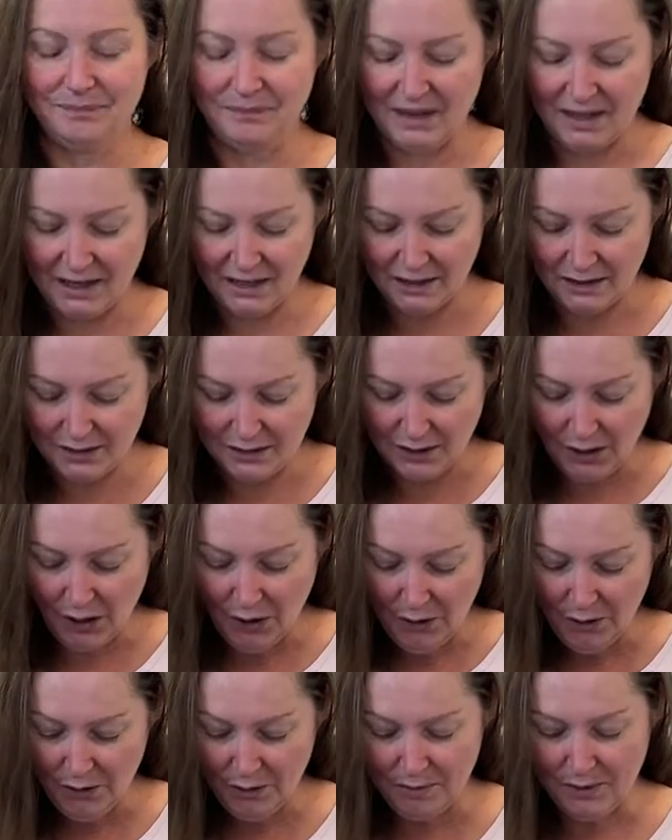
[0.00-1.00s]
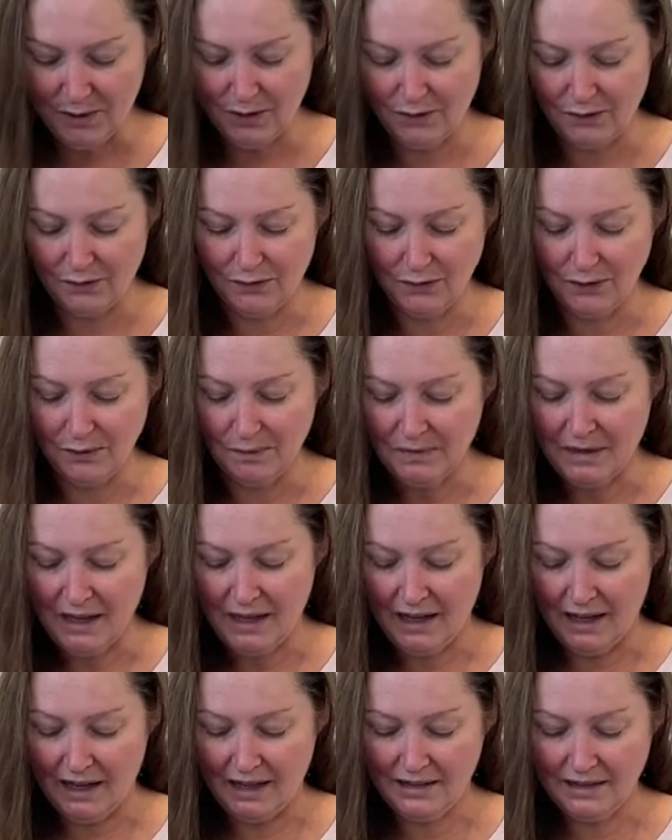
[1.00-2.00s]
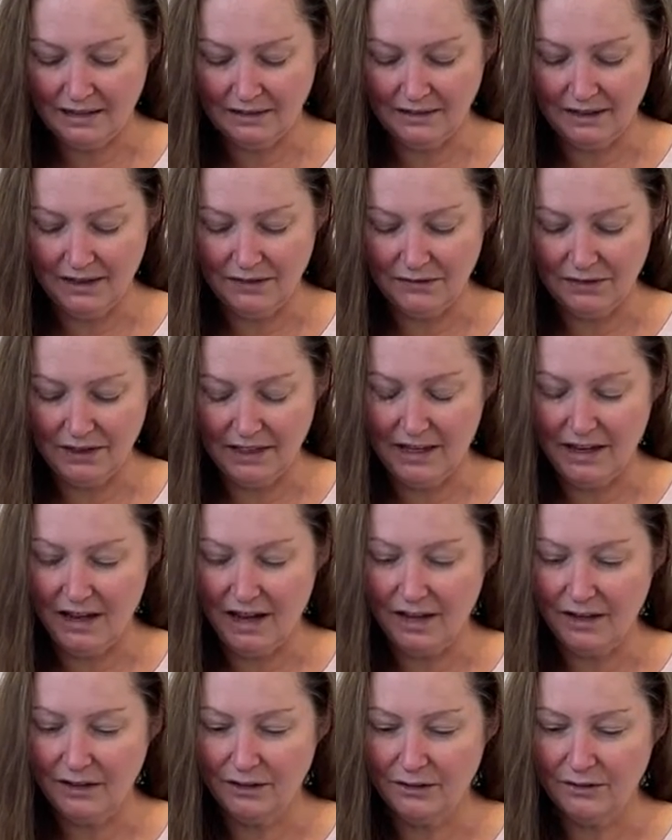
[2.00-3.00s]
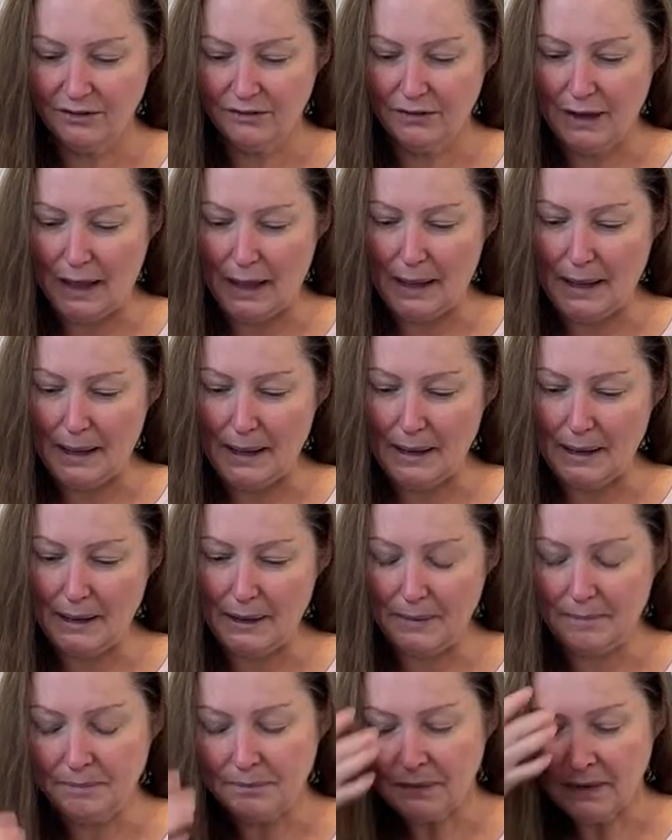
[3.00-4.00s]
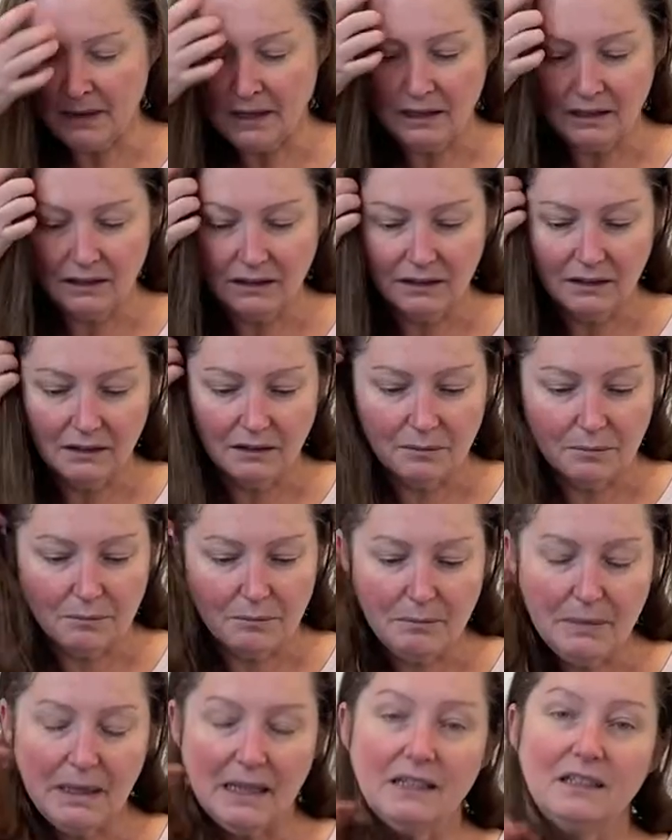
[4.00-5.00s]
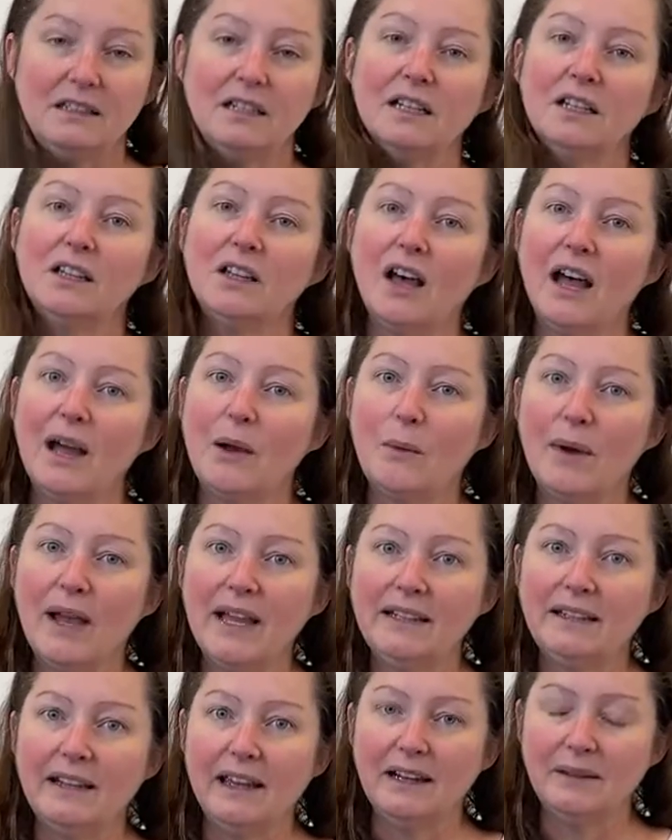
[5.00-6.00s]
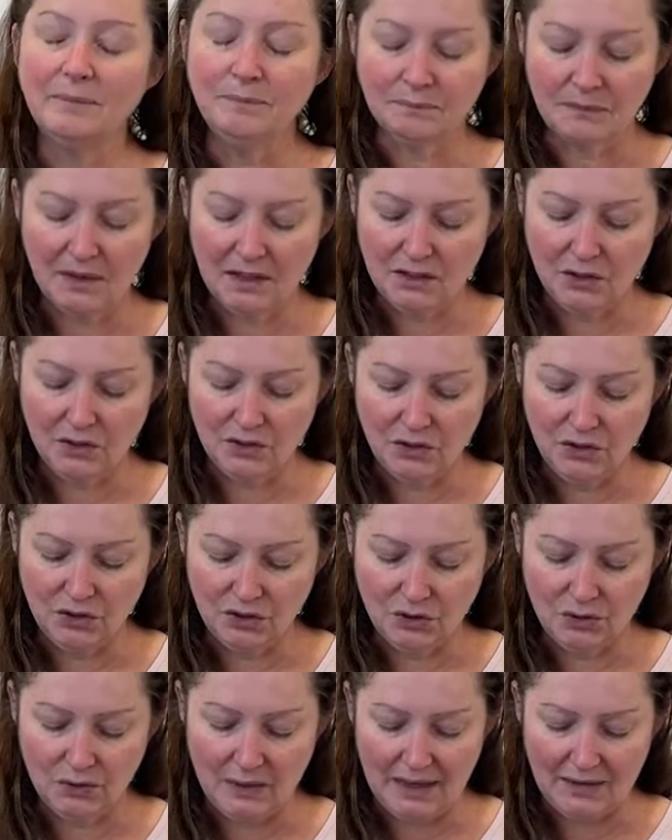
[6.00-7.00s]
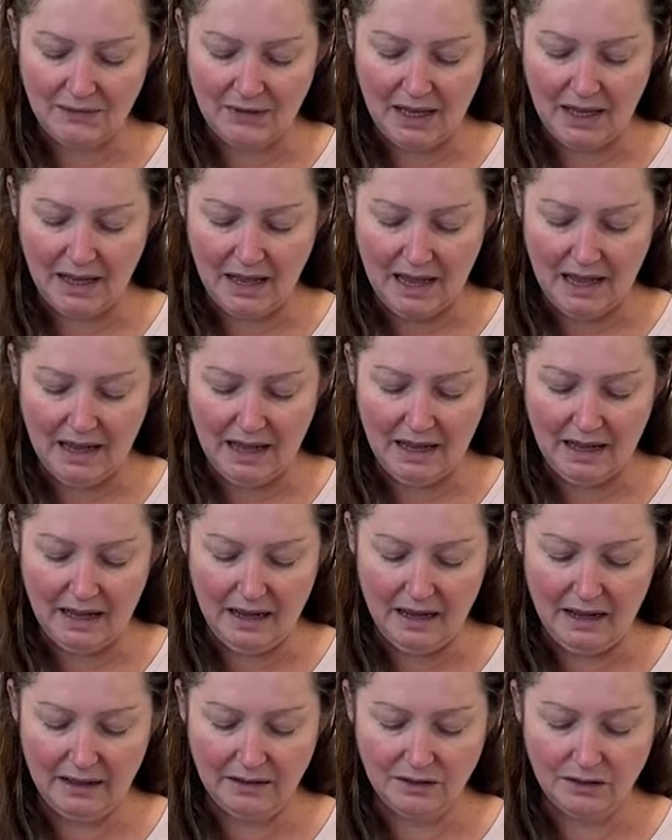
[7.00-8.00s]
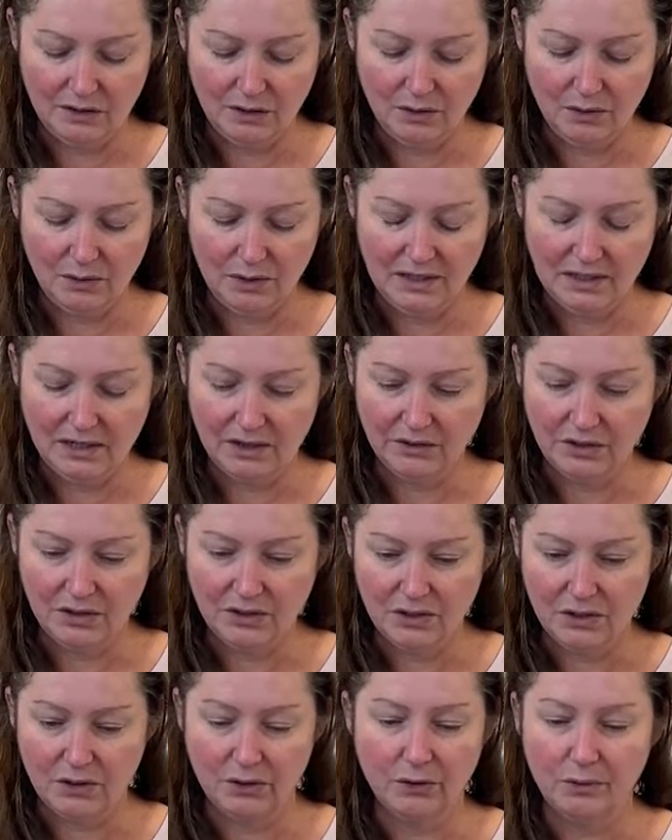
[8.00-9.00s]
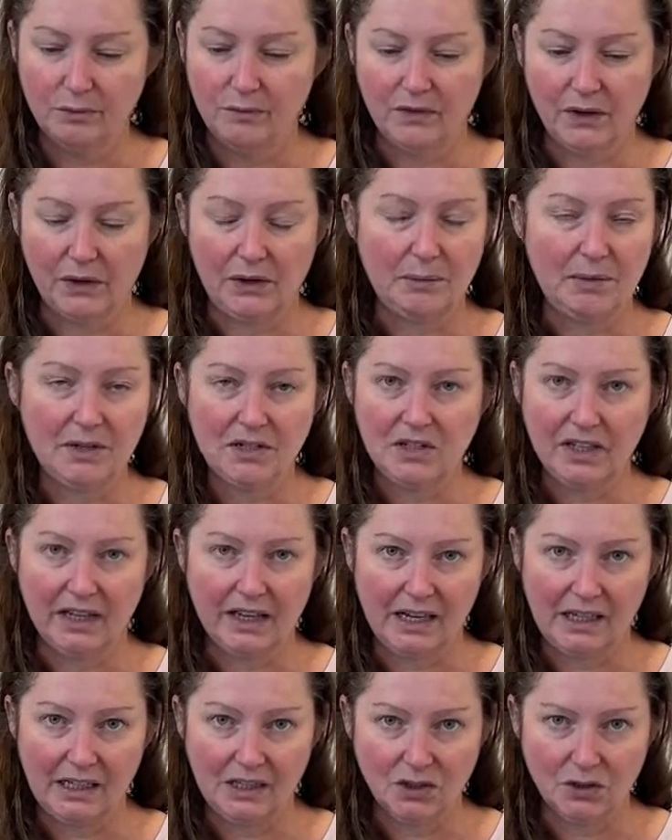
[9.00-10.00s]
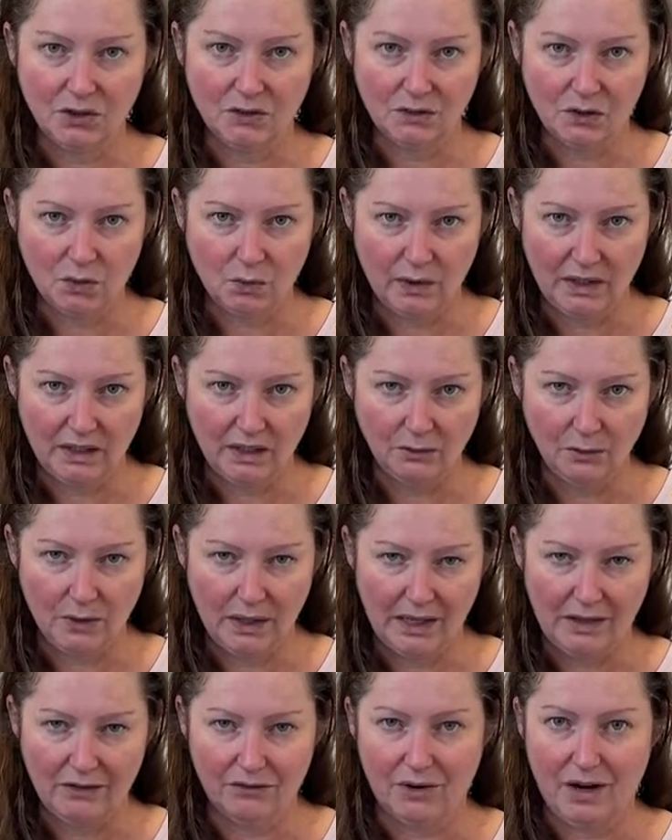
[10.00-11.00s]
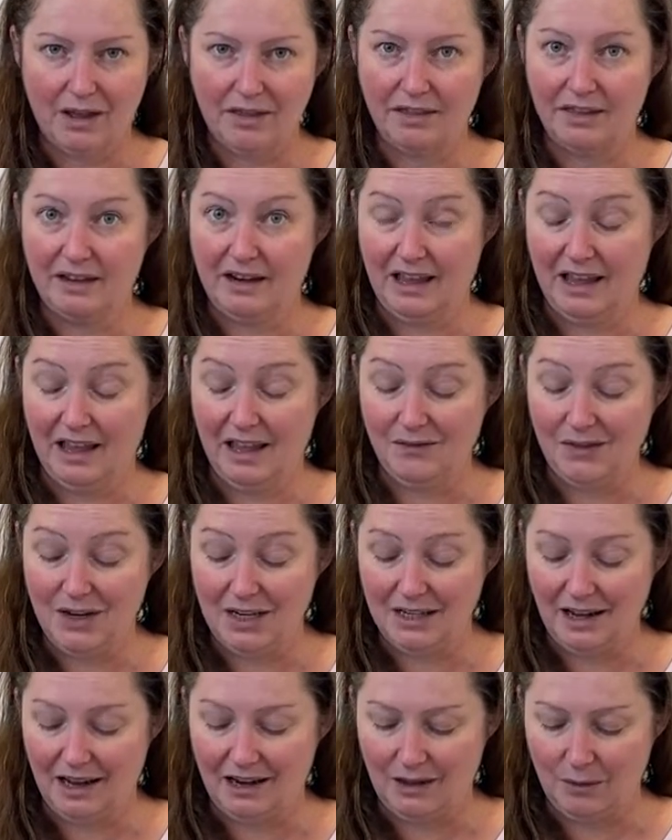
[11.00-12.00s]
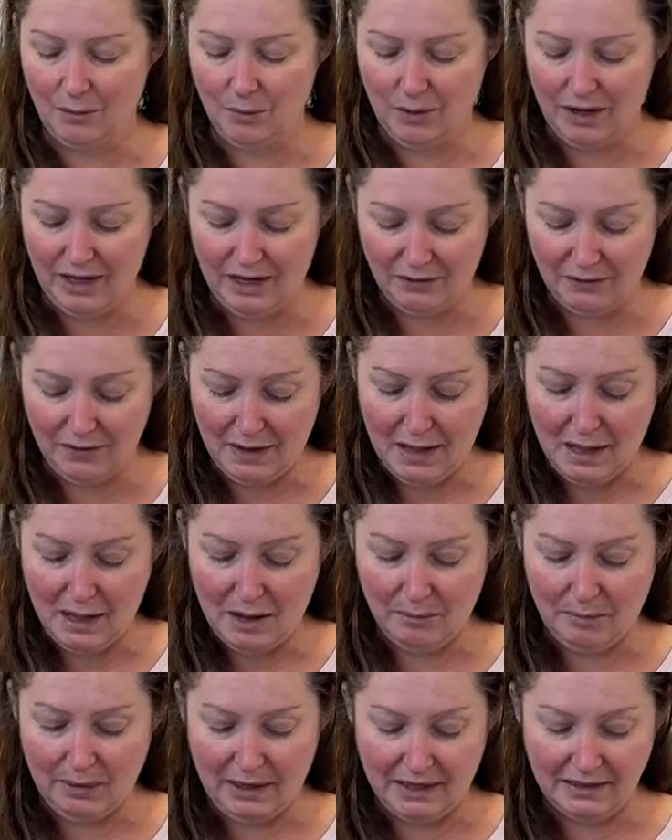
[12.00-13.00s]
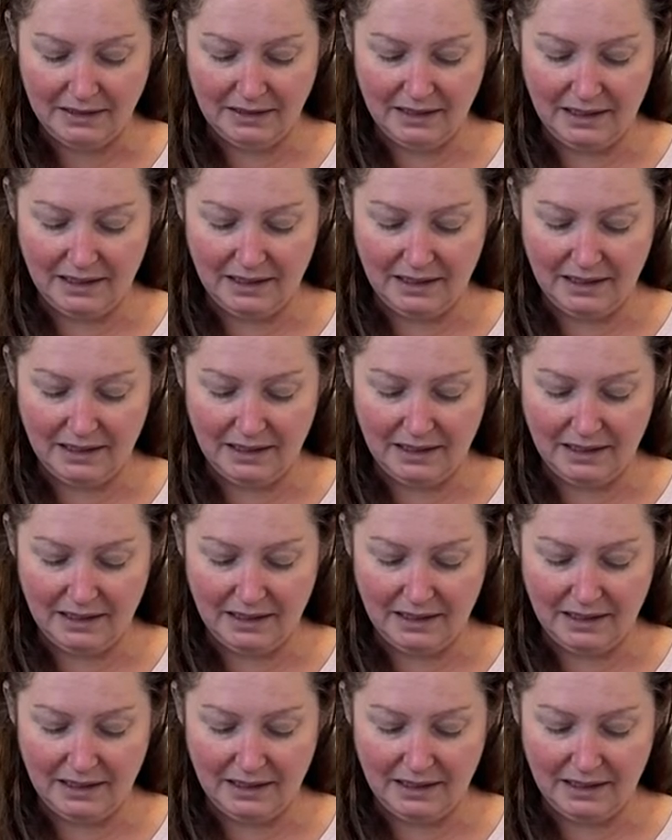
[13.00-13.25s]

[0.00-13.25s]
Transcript: It's so beautiful. It's a lovely kind of mid to lightweight denim, so it's not too heavy. So it's going to sew very much like any sort of twill weave rather than a heavy denim weave. But